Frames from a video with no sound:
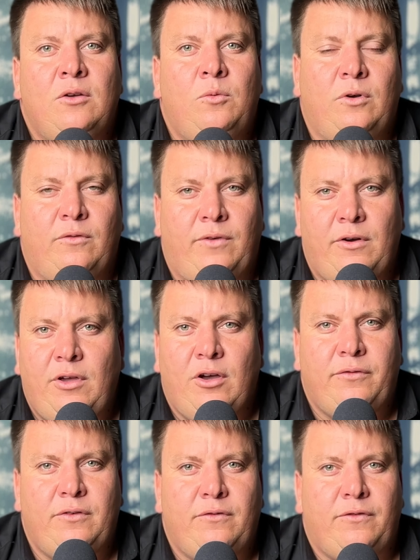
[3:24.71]
We'll very
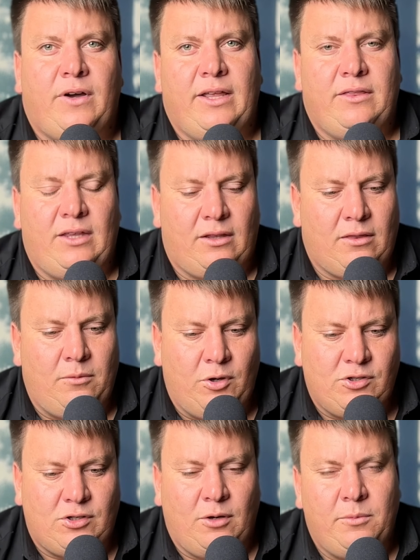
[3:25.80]
often find that the
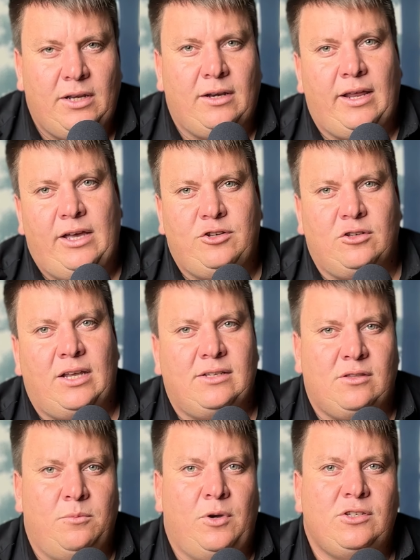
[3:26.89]
most dominant agent
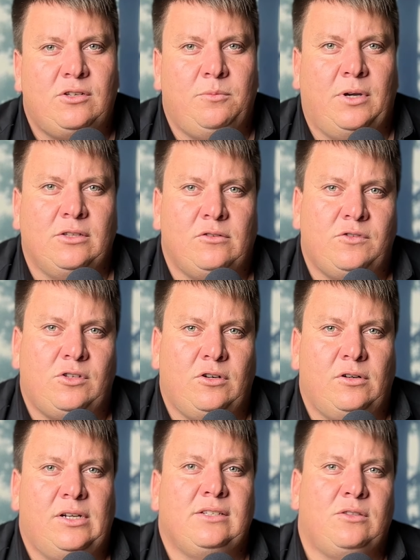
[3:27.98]
has the most amount of
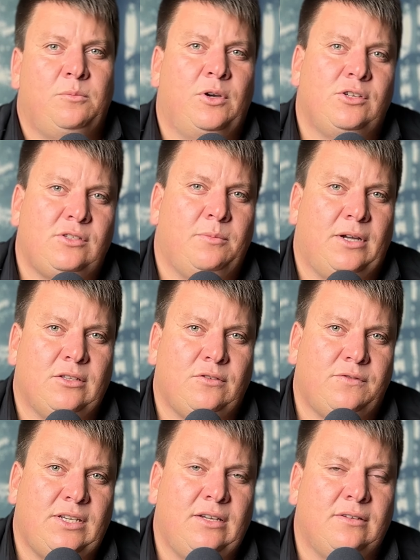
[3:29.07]
stock, does the most amount
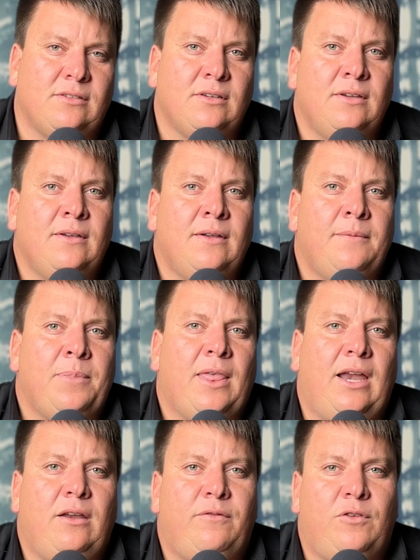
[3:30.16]
of sales.
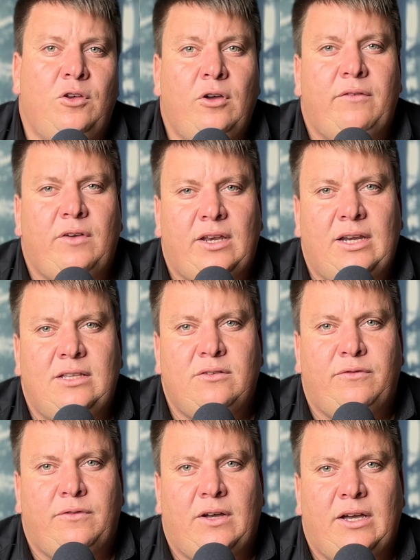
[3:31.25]
And if you have
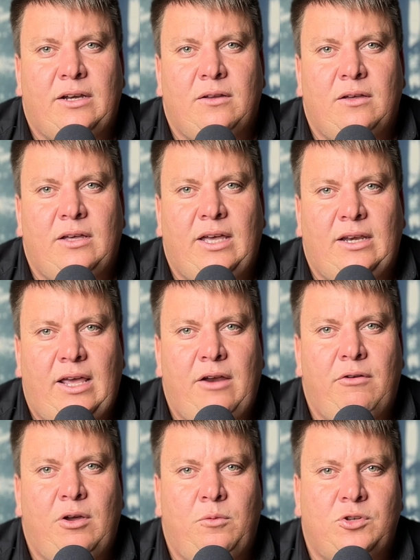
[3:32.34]
identified an
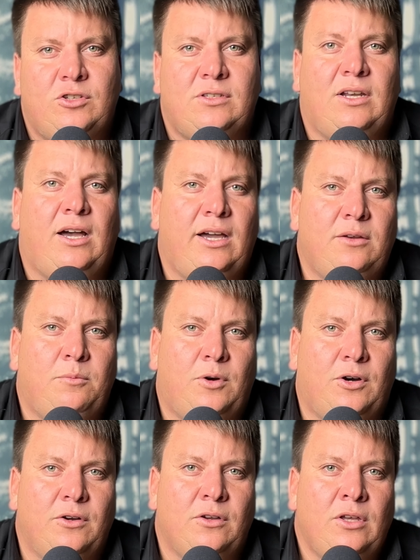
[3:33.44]
area which is in high
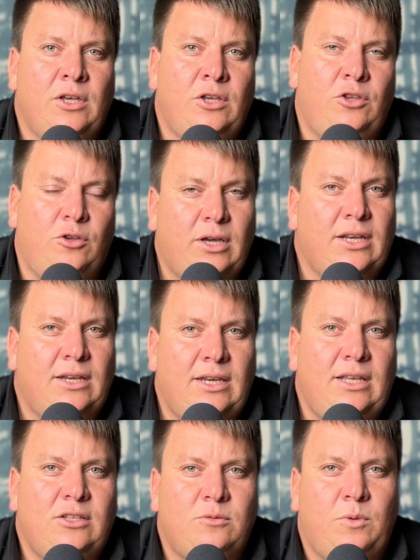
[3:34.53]
demand, you're going to
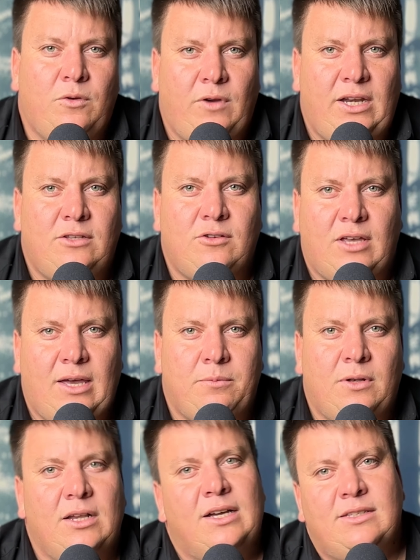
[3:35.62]
need to be ready to
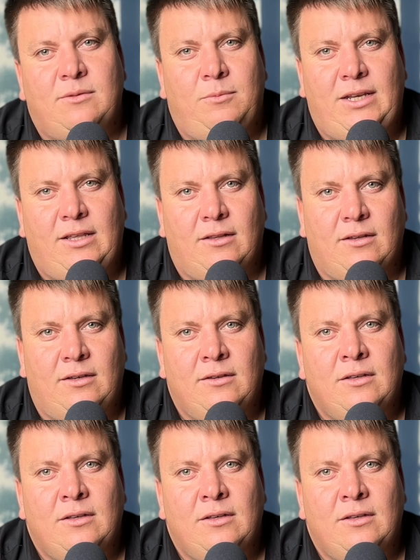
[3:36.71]
capitalize immediately.